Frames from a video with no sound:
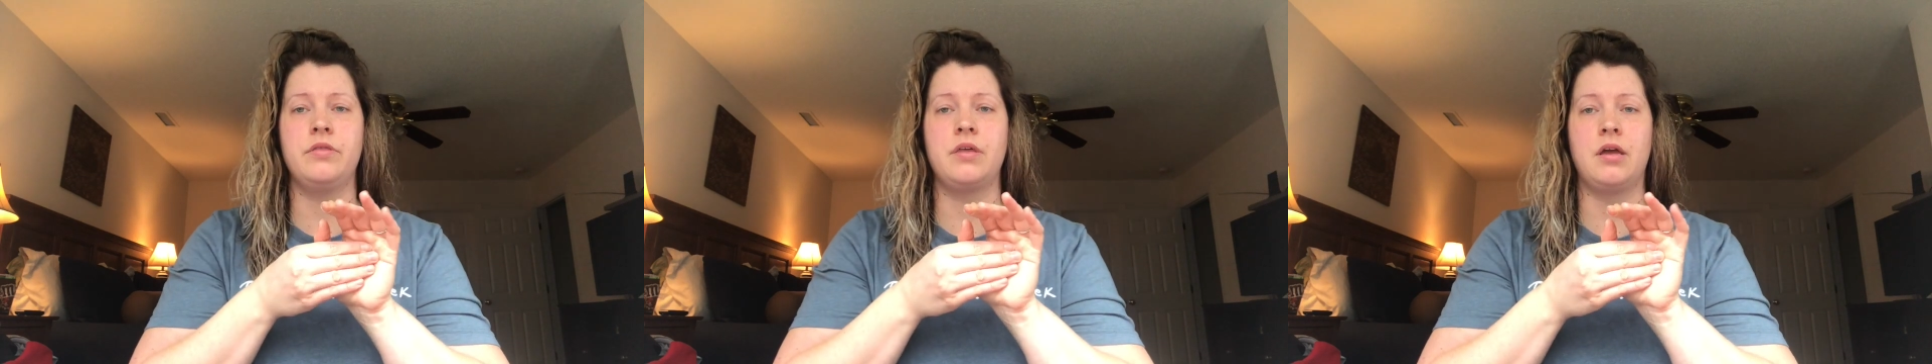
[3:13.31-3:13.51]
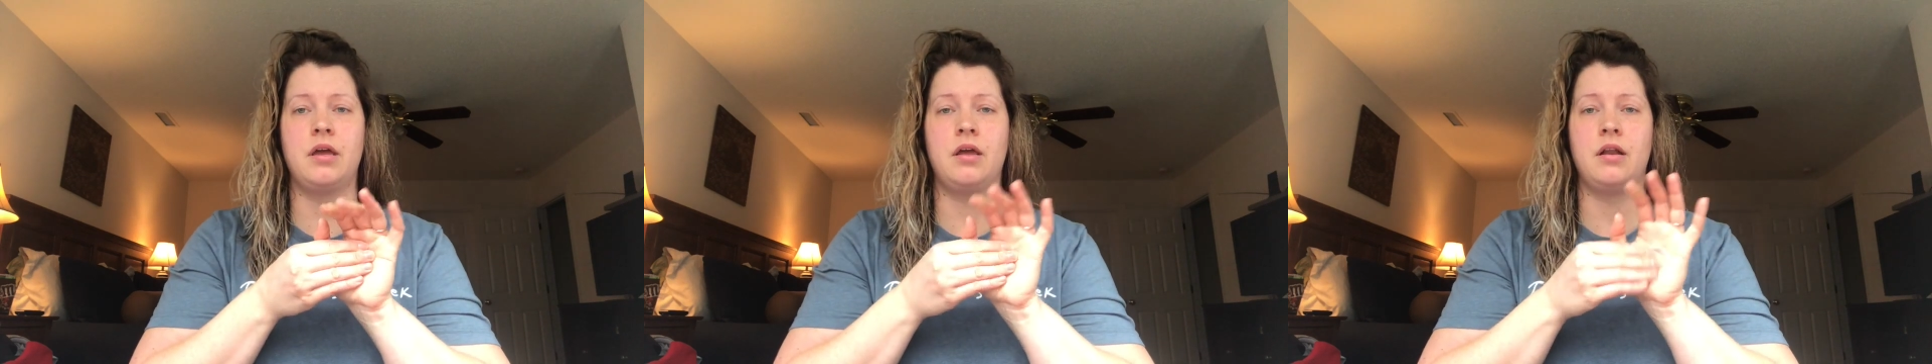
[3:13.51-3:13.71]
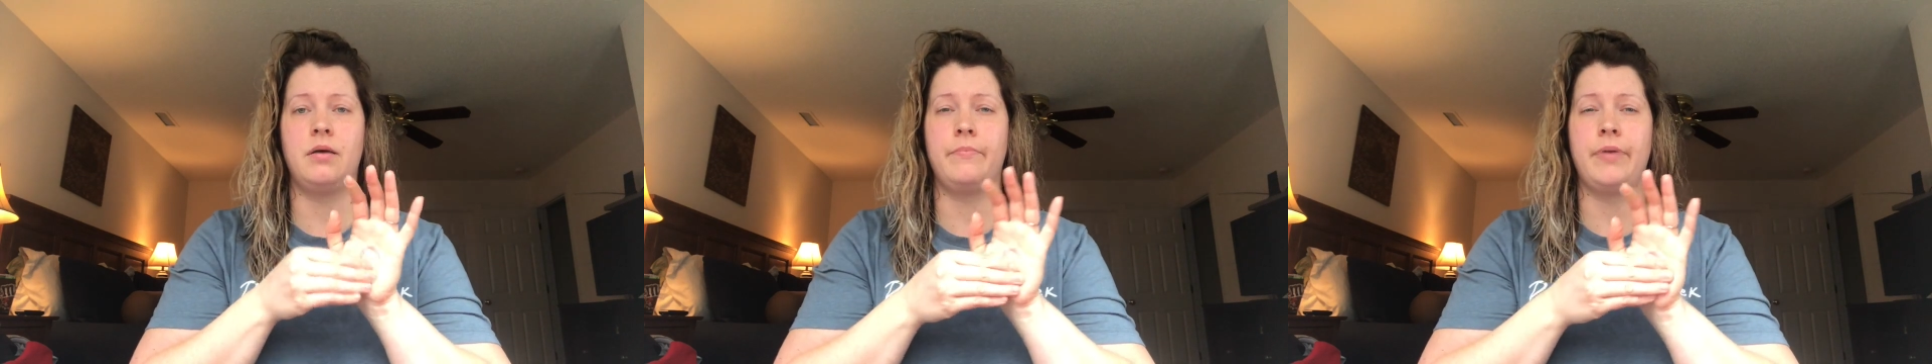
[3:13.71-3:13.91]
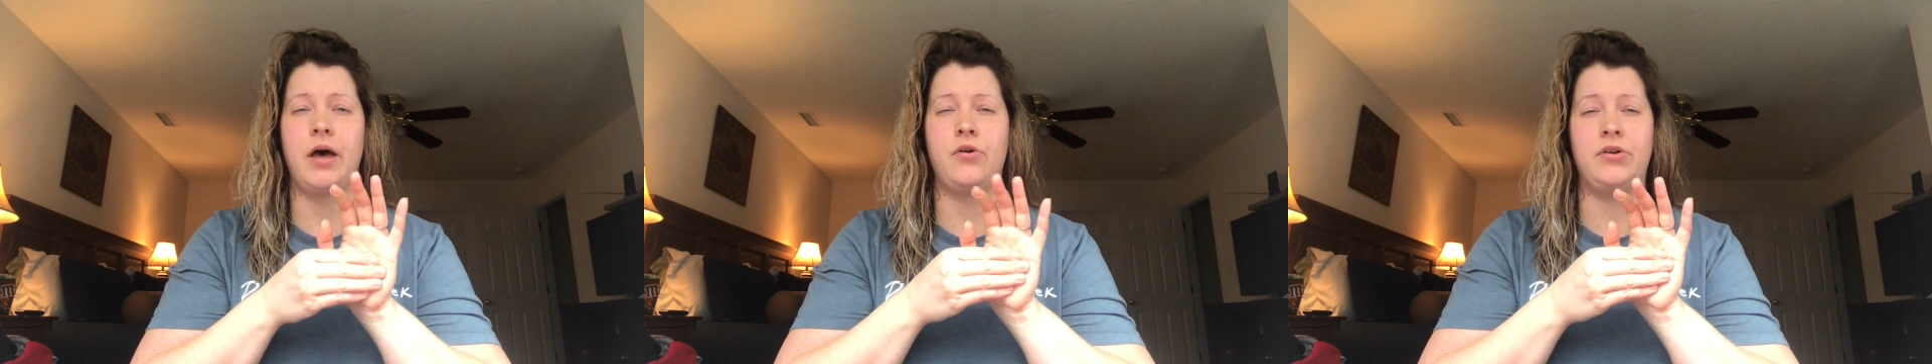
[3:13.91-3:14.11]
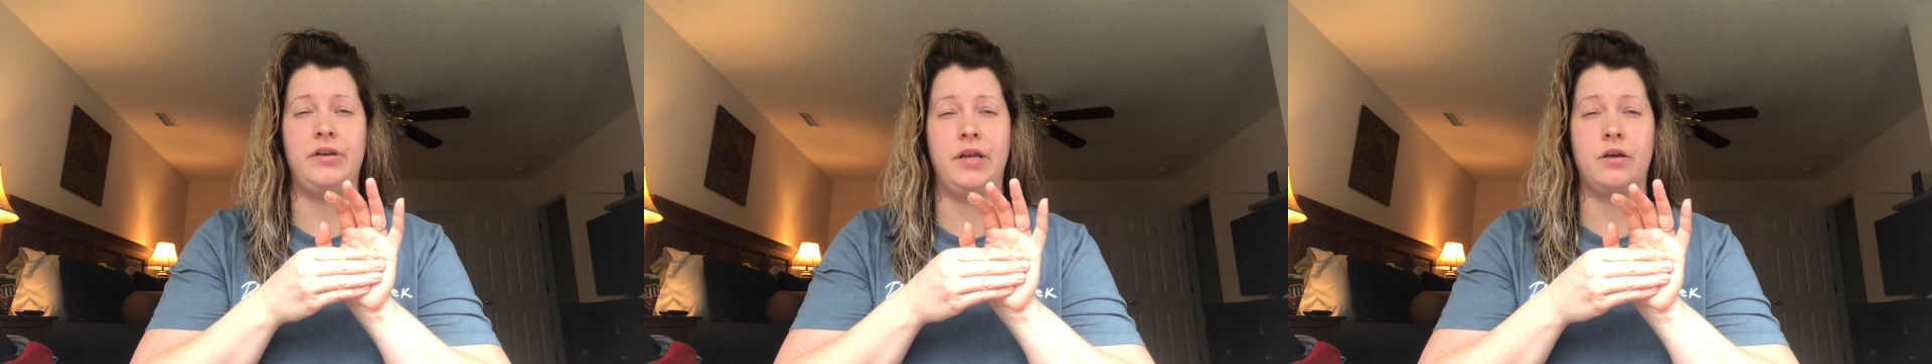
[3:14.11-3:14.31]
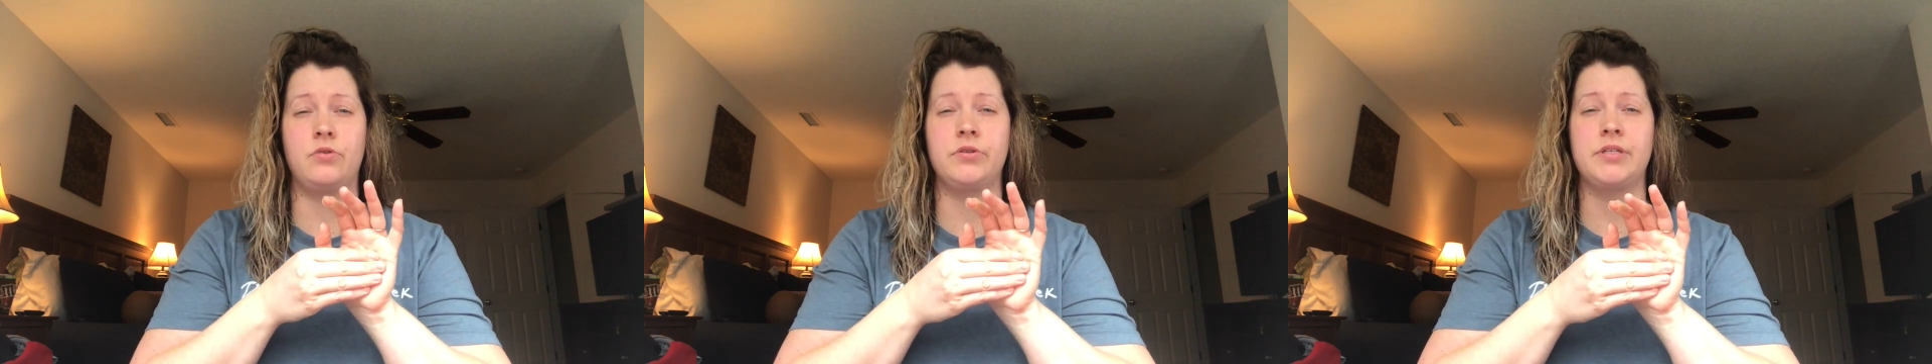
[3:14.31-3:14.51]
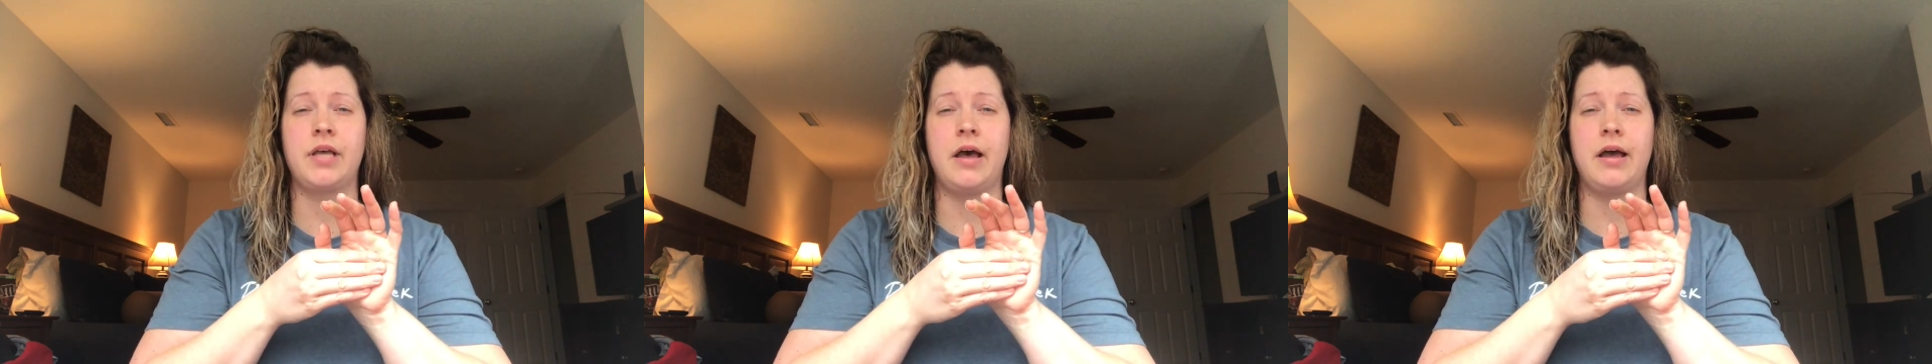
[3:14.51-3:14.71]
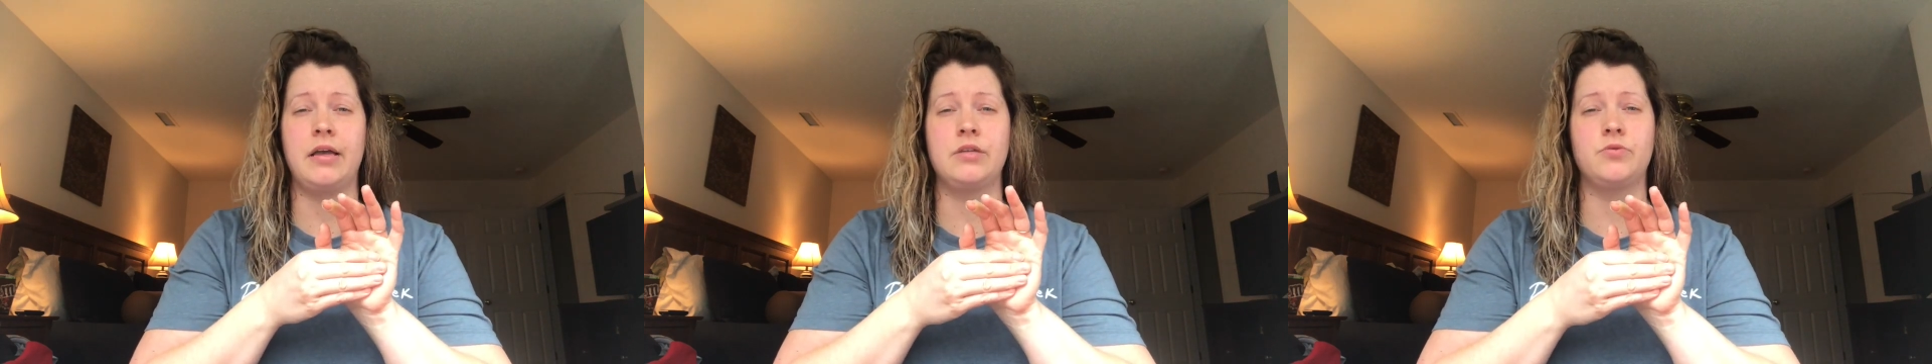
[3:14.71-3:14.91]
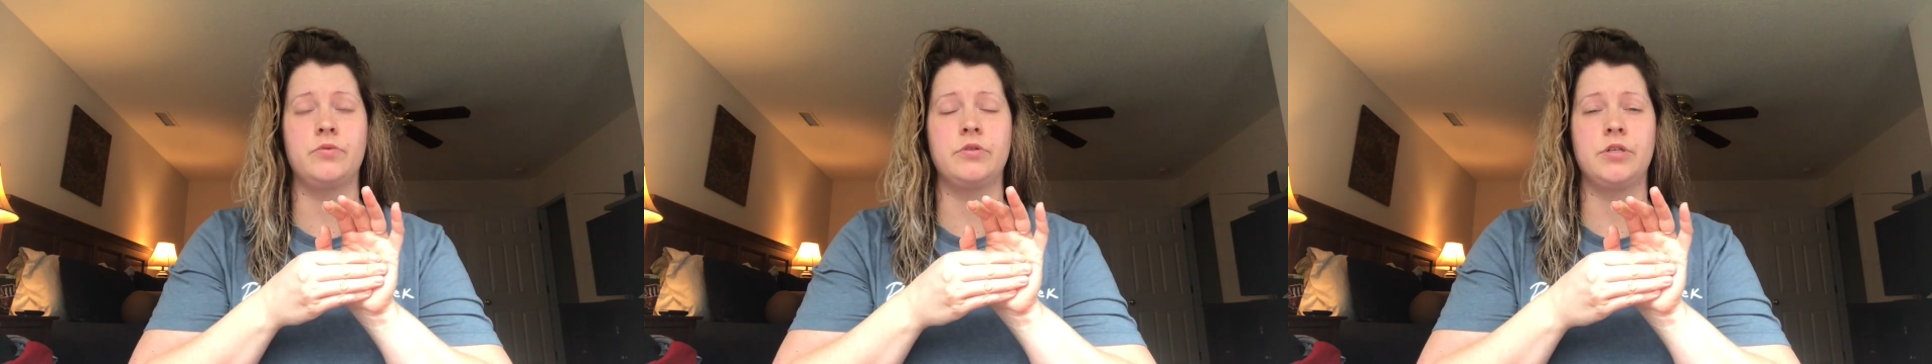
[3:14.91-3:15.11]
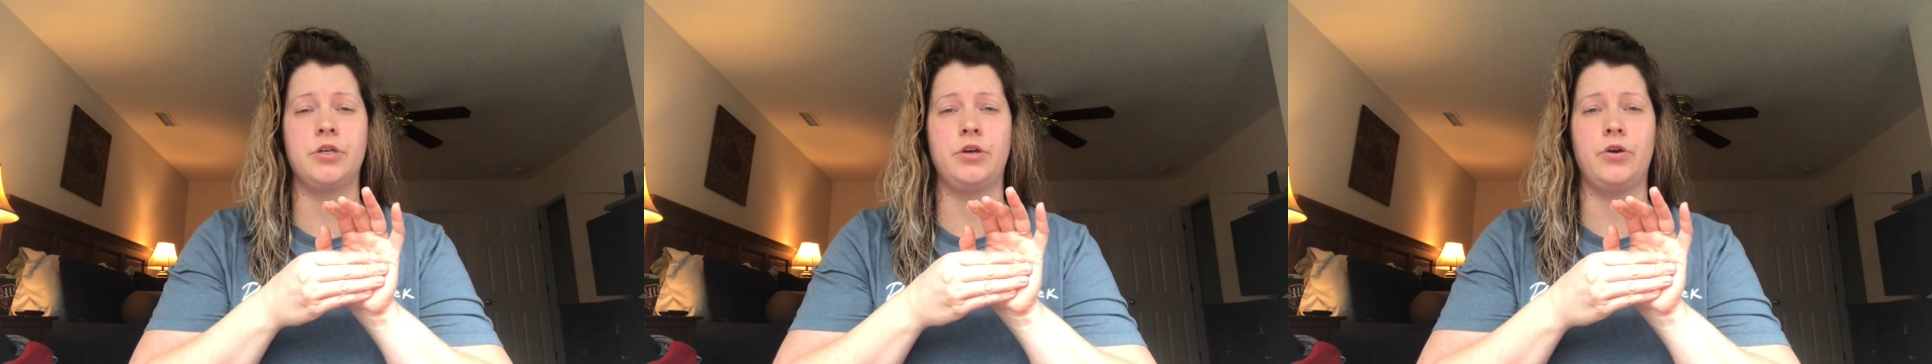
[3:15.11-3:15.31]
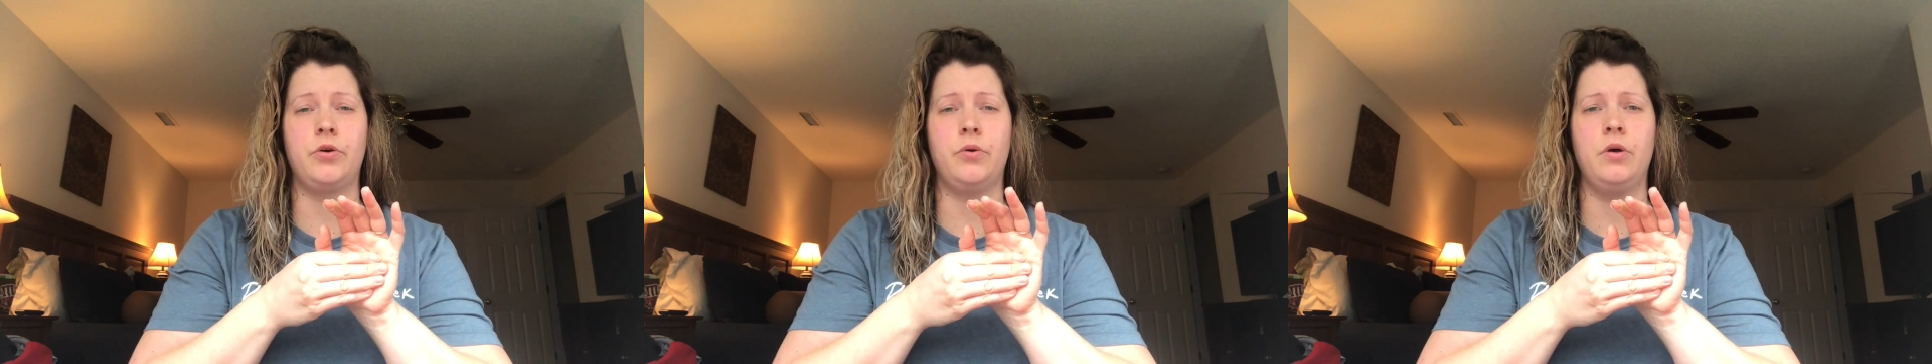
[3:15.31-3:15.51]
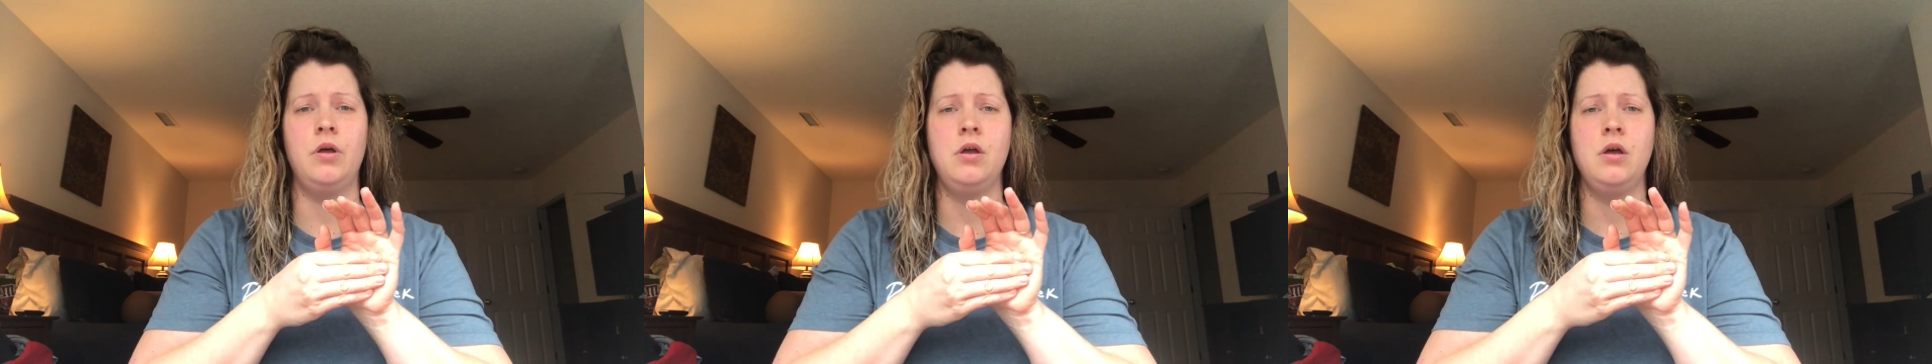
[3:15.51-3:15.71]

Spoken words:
then about a nickel size will do.